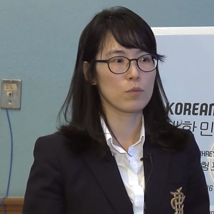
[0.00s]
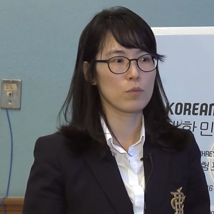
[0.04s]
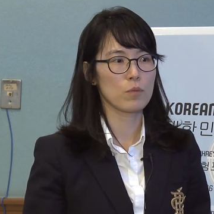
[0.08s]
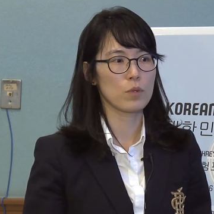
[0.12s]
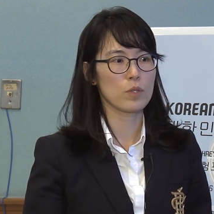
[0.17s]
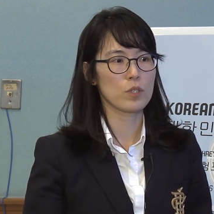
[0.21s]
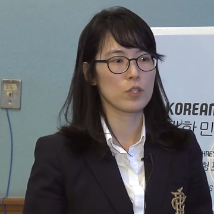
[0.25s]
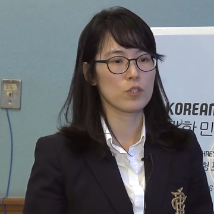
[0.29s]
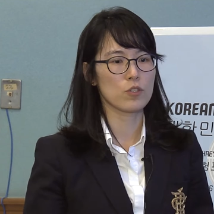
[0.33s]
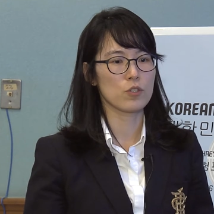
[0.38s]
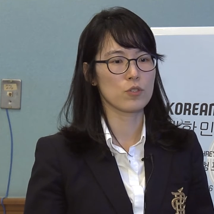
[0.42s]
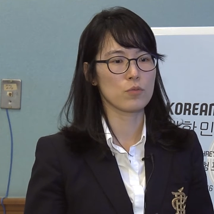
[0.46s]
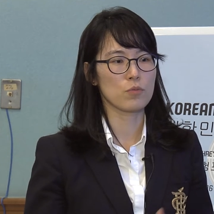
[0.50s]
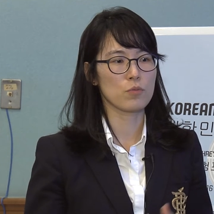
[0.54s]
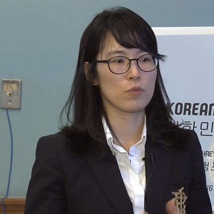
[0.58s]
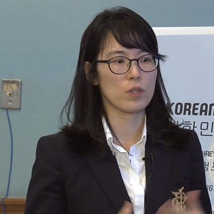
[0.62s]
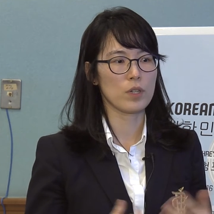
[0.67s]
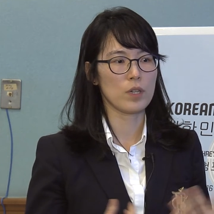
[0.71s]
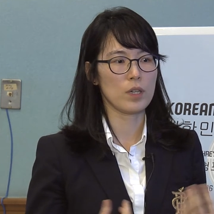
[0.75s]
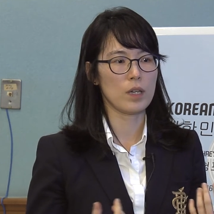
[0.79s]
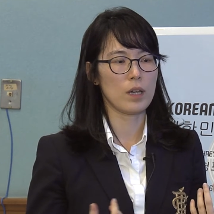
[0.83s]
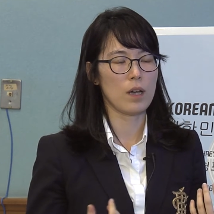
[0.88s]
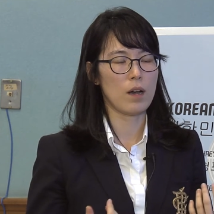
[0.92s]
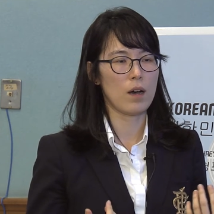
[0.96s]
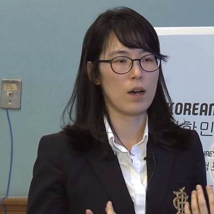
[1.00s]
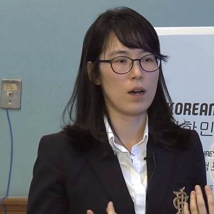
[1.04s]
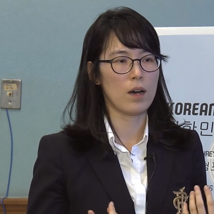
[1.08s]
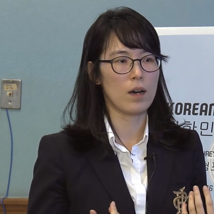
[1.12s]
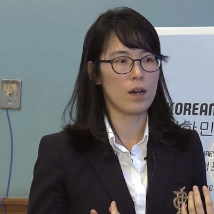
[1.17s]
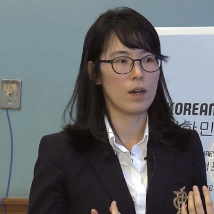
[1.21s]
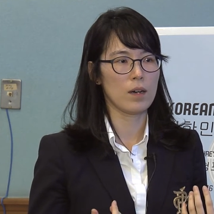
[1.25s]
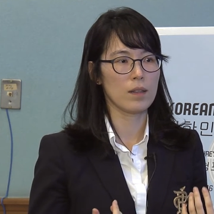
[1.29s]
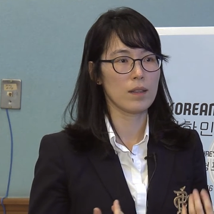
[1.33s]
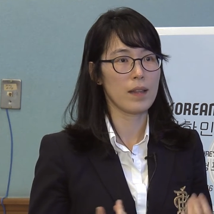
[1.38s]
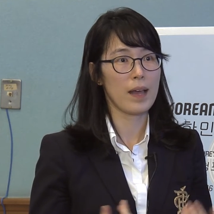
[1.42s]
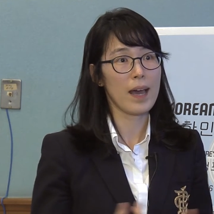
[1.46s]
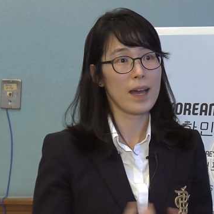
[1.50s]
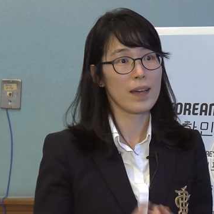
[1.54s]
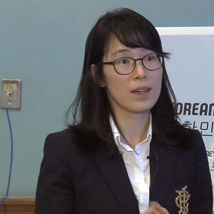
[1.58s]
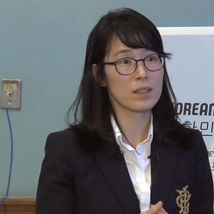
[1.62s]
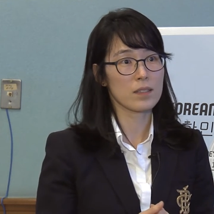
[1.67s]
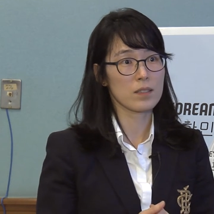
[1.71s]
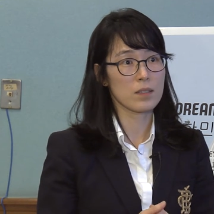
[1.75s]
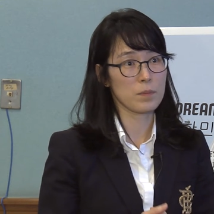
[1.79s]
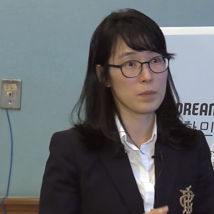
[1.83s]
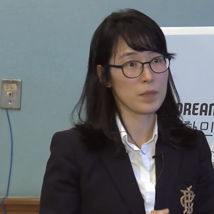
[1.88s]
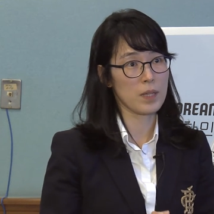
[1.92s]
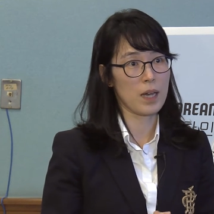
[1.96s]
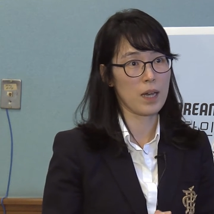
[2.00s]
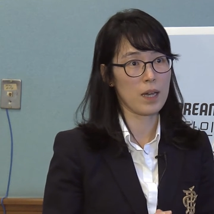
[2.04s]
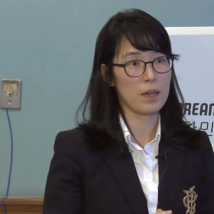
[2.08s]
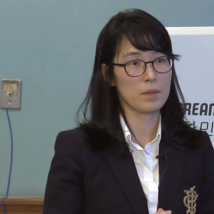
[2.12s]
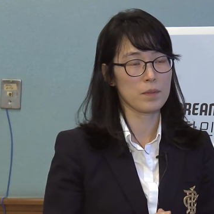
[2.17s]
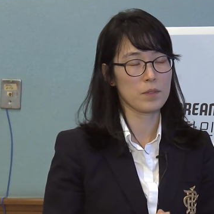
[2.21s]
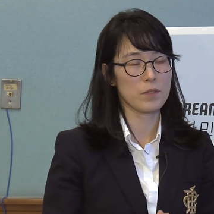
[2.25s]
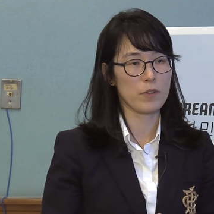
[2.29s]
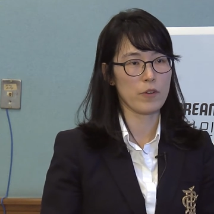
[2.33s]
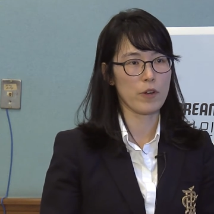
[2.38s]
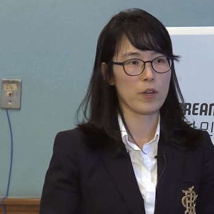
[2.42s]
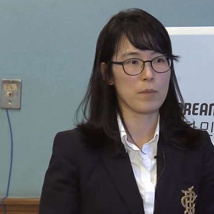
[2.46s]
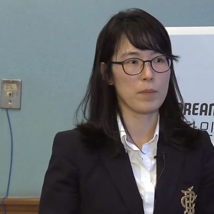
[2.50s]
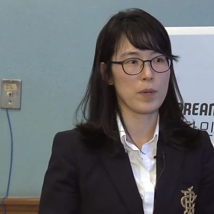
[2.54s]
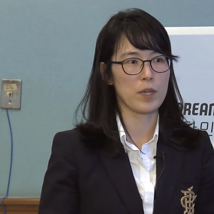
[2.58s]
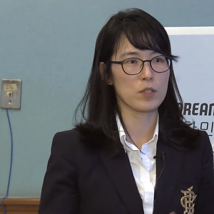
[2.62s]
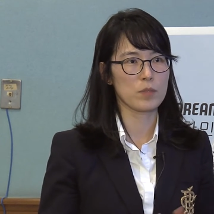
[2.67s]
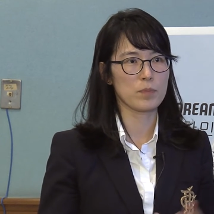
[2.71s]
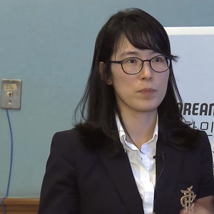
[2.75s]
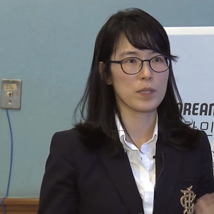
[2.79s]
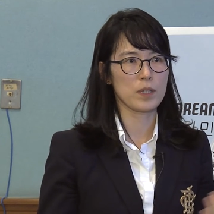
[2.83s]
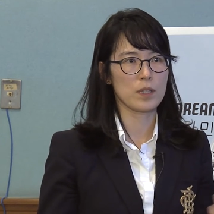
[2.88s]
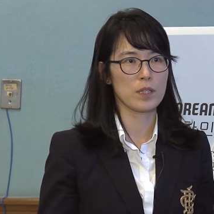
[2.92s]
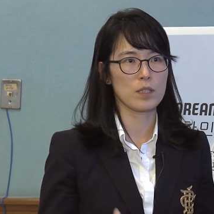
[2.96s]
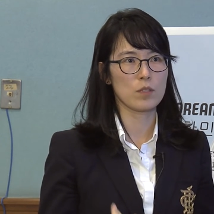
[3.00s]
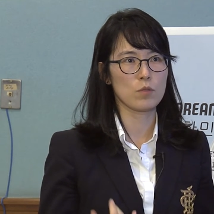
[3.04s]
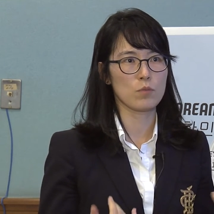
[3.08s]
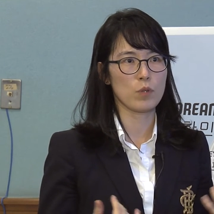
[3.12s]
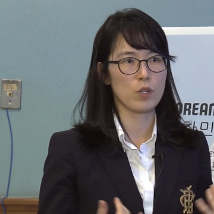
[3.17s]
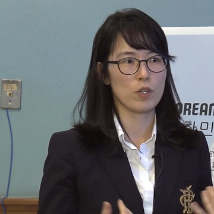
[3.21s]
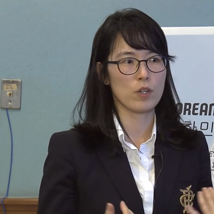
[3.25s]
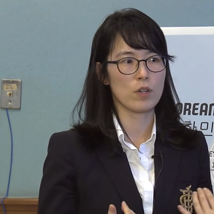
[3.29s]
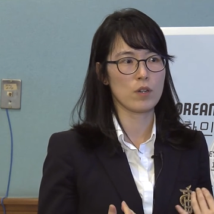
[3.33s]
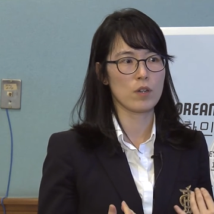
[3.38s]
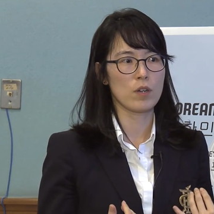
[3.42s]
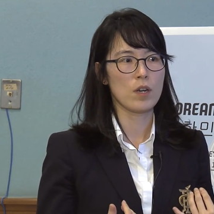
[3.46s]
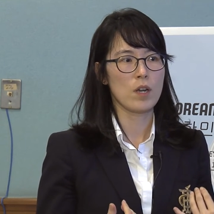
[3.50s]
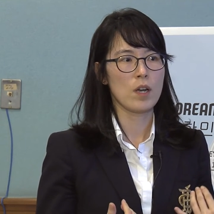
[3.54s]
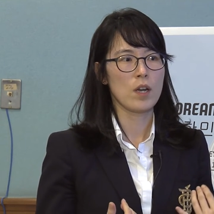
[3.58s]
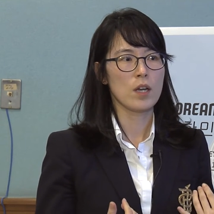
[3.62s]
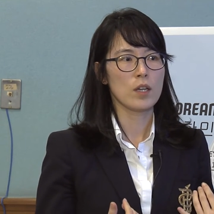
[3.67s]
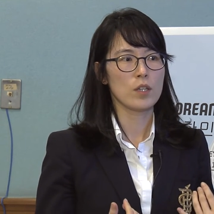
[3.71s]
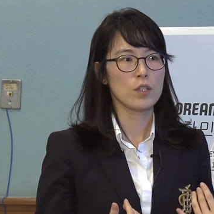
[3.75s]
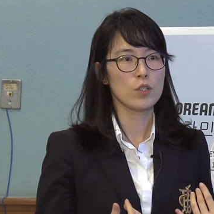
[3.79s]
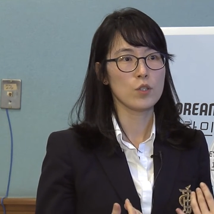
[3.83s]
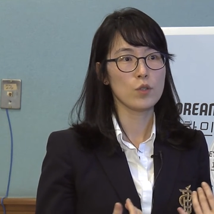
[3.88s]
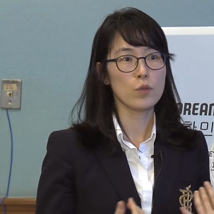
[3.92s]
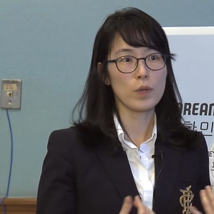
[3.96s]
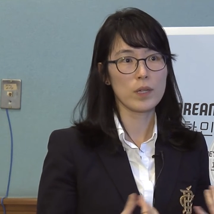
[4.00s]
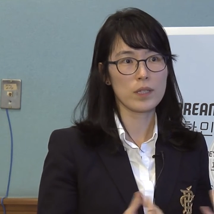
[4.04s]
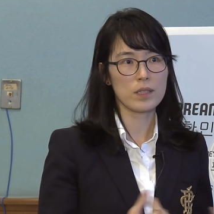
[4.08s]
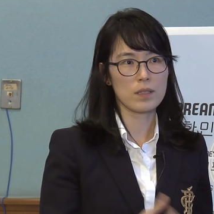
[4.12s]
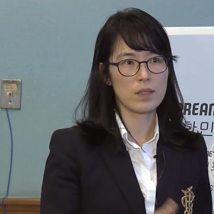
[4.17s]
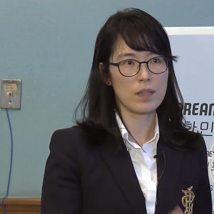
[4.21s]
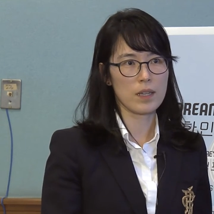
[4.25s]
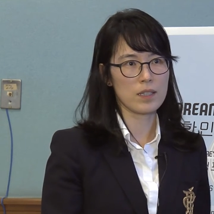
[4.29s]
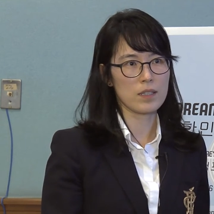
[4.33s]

which we uh, lack sometimes very much because we're U.S.